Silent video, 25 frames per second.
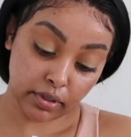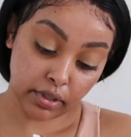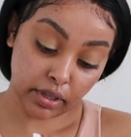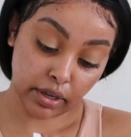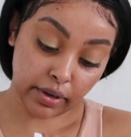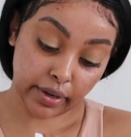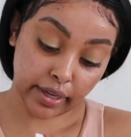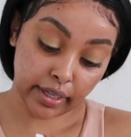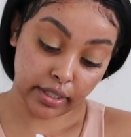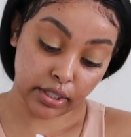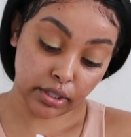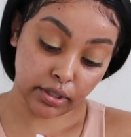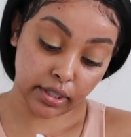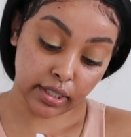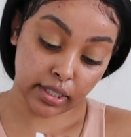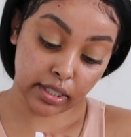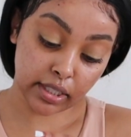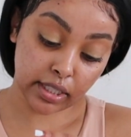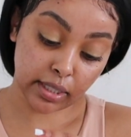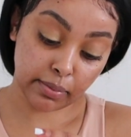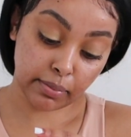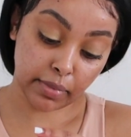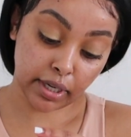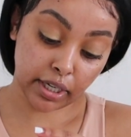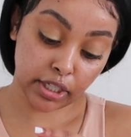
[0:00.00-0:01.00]
Okay, so this is
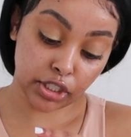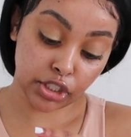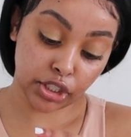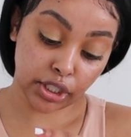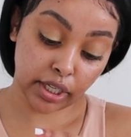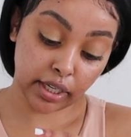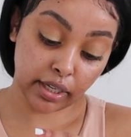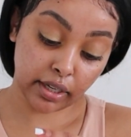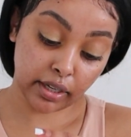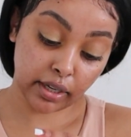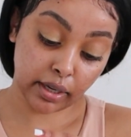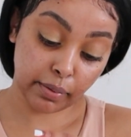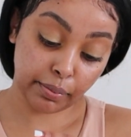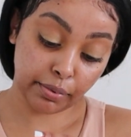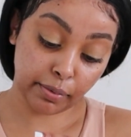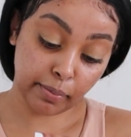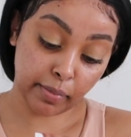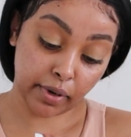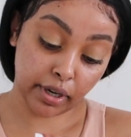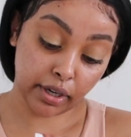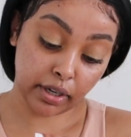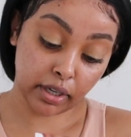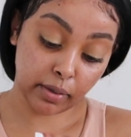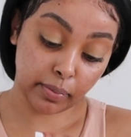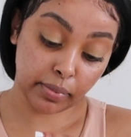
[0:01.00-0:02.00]
the Marc Jacob
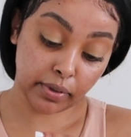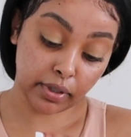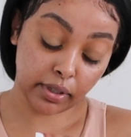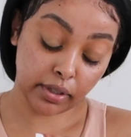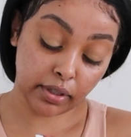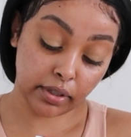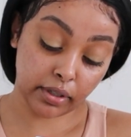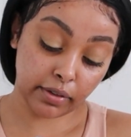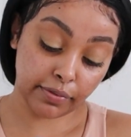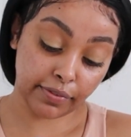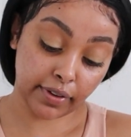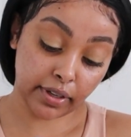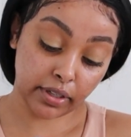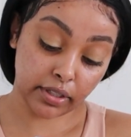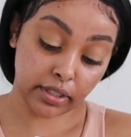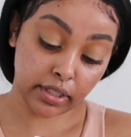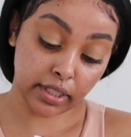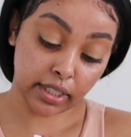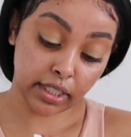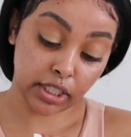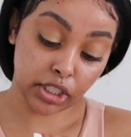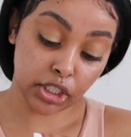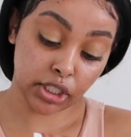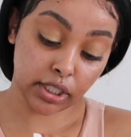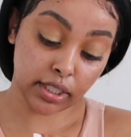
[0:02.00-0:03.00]
Remarkable
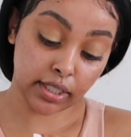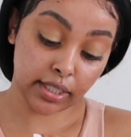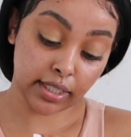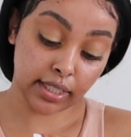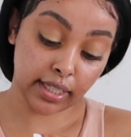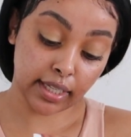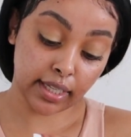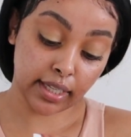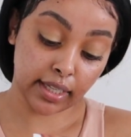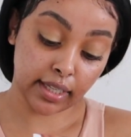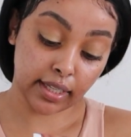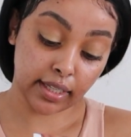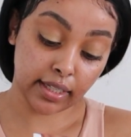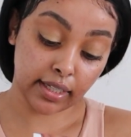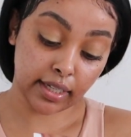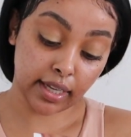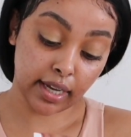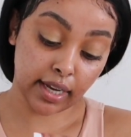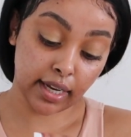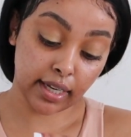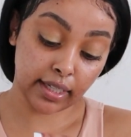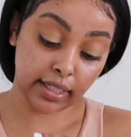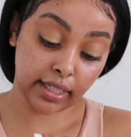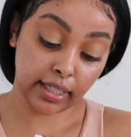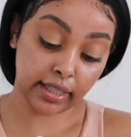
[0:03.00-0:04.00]
Foundation in
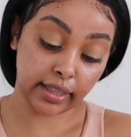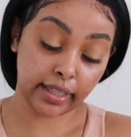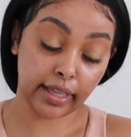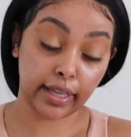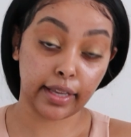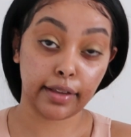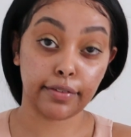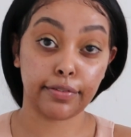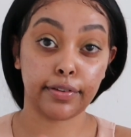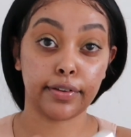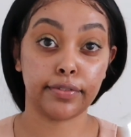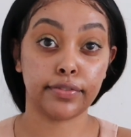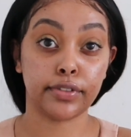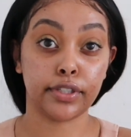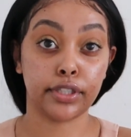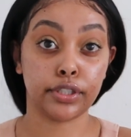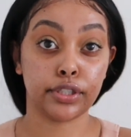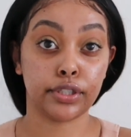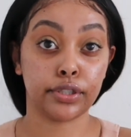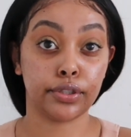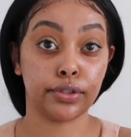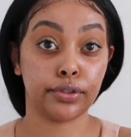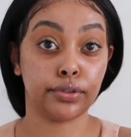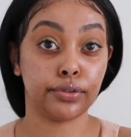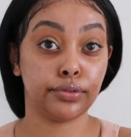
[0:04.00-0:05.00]
Honey Light
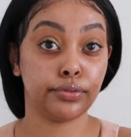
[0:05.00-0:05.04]
52.